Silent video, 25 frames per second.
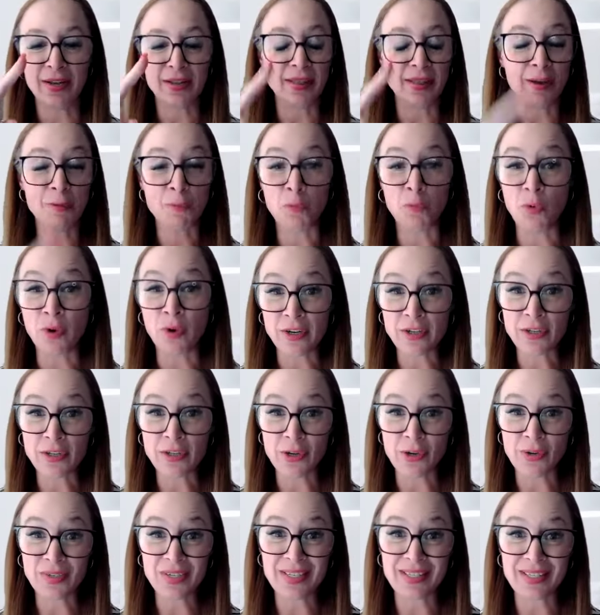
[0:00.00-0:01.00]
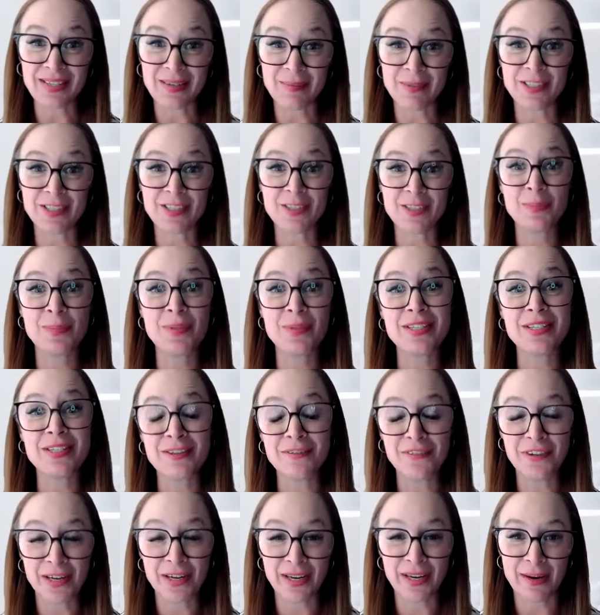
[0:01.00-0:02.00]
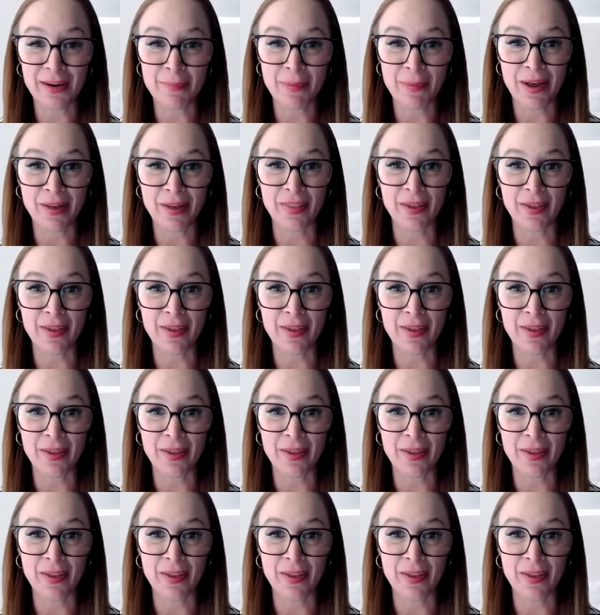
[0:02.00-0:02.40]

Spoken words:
They want to talk to someone specifically about